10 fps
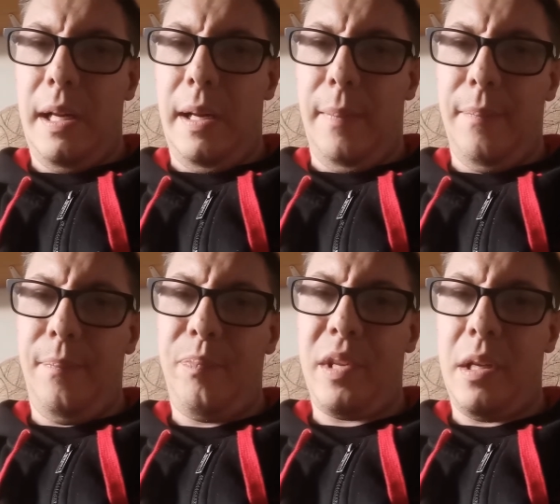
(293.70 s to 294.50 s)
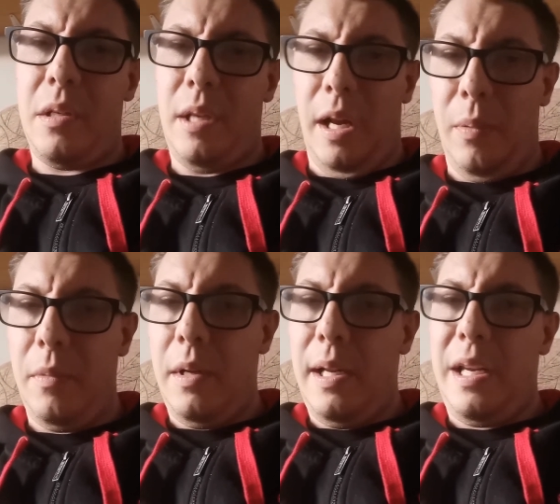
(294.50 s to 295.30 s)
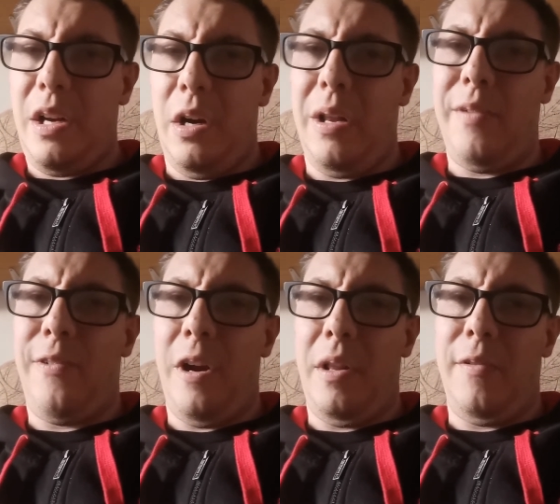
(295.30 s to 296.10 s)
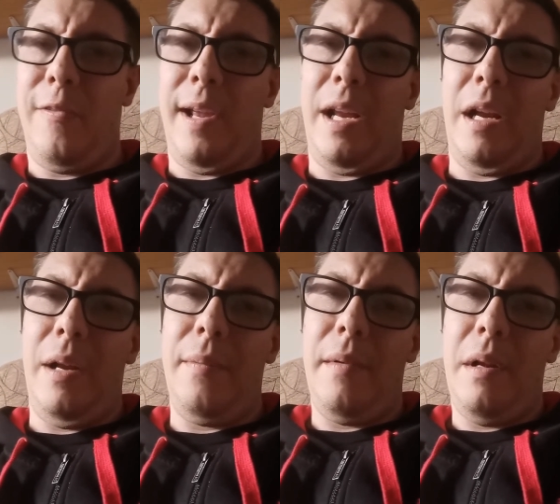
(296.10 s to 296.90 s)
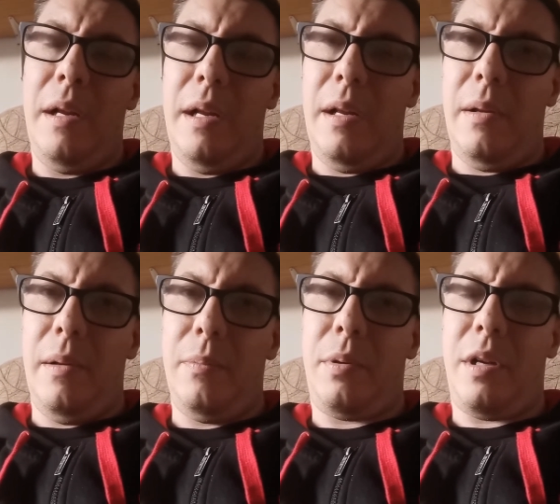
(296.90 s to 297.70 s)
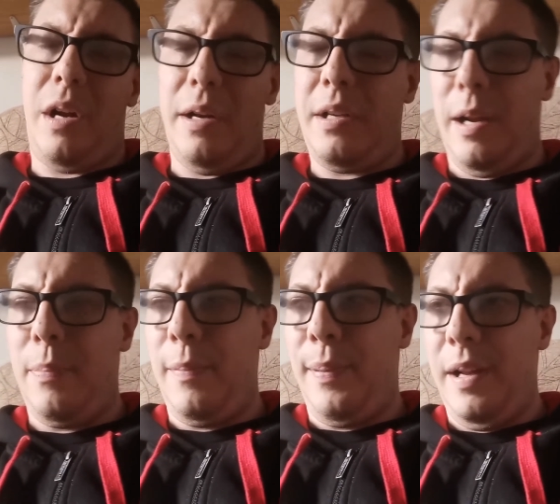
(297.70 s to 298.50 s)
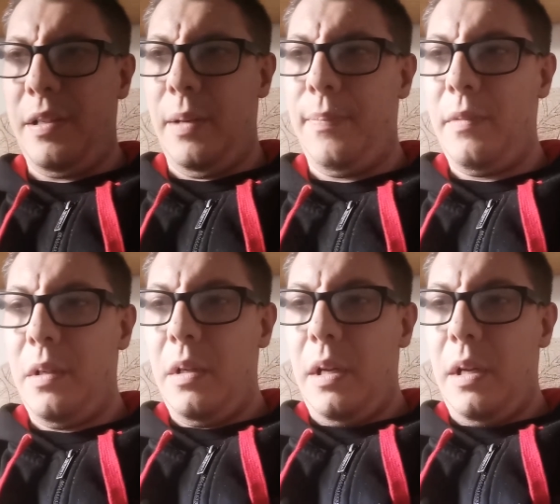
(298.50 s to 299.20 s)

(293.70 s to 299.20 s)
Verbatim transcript: Um, so he's kind of the father figure type of person.